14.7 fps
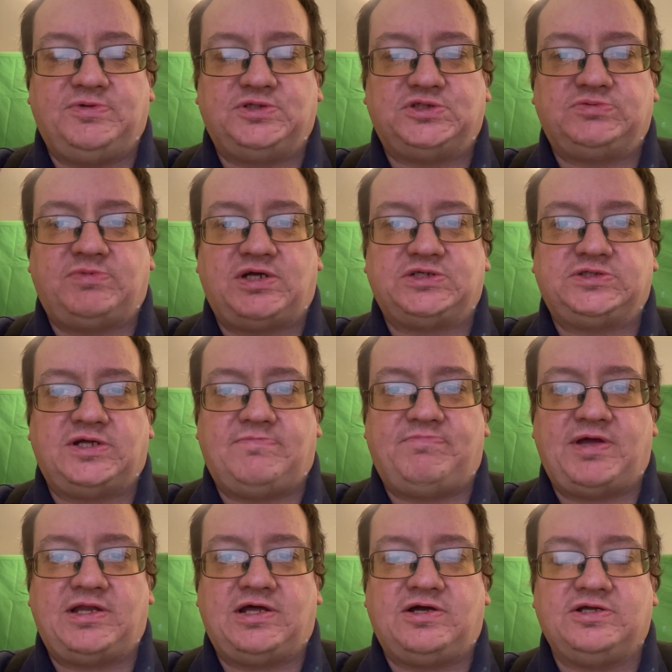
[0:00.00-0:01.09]
and smash that
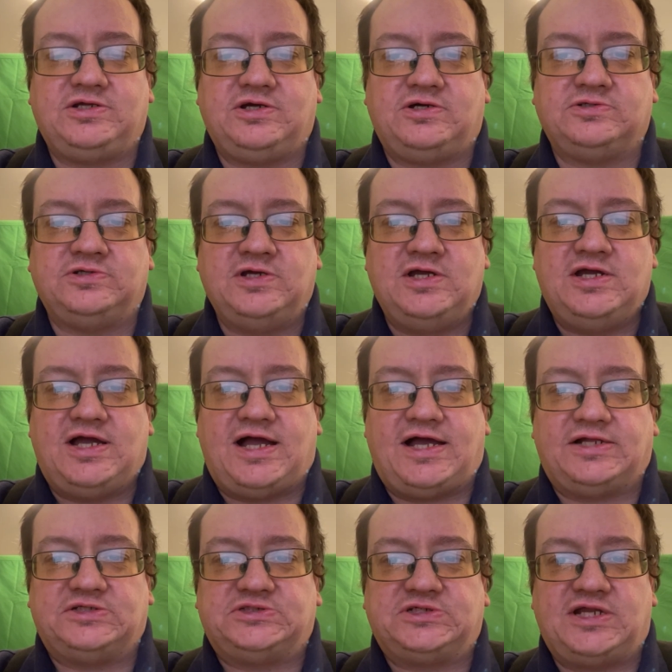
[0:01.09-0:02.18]
bell icon
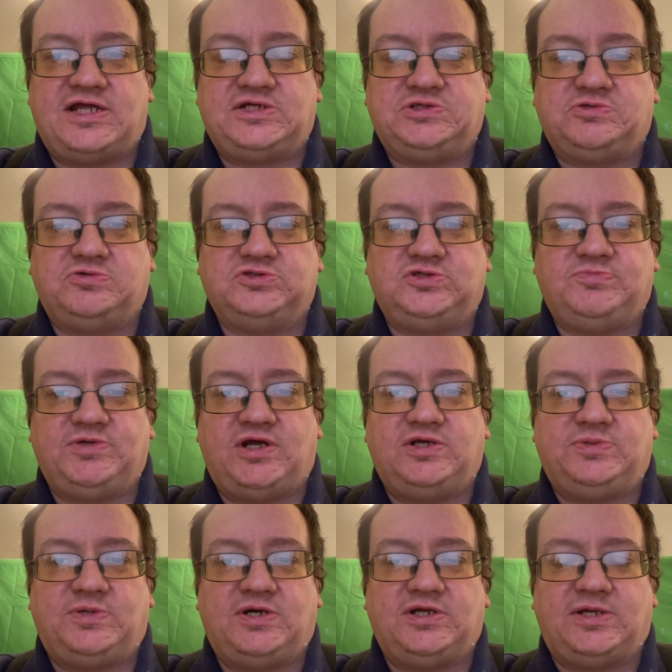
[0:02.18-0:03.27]
and select all to be
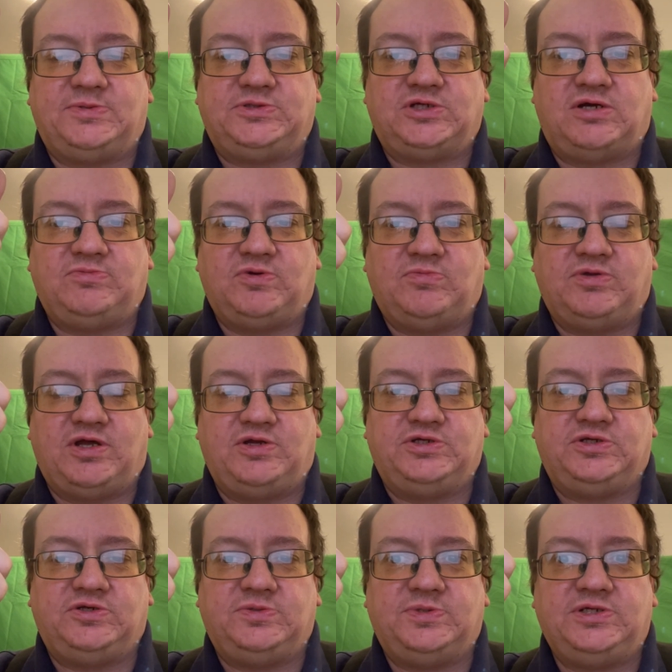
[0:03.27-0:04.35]
notified every time we upload a
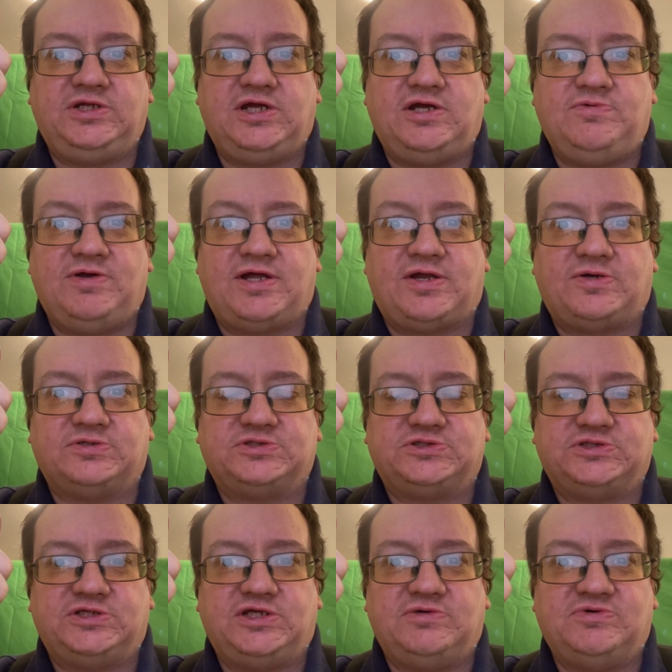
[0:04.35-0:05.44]
new video and I'll
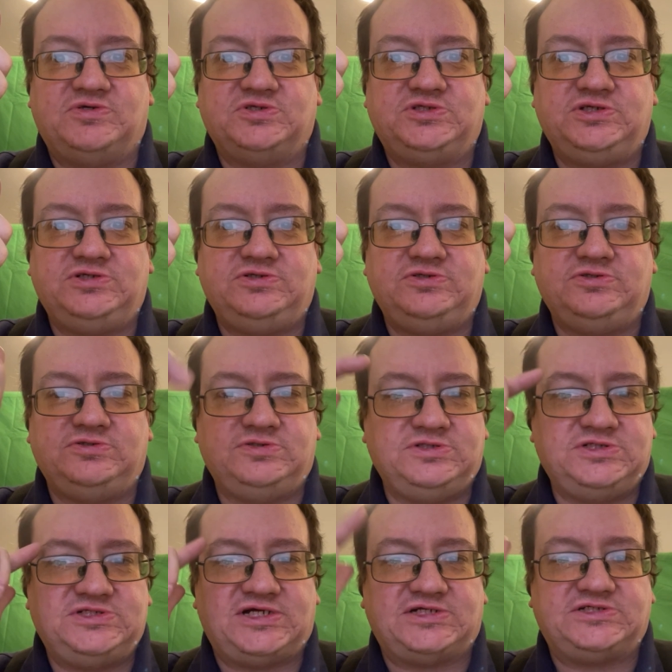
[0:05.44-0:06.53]
see you all
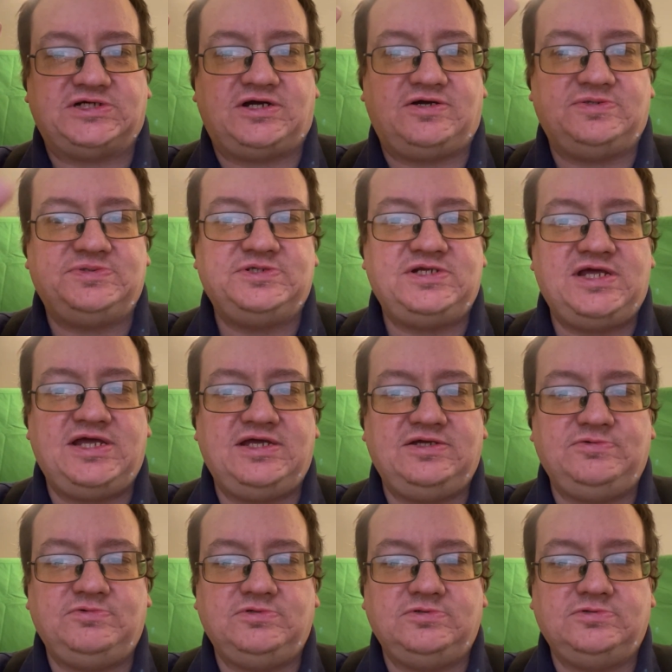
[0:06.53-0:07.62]
soon. Ta-ta for now.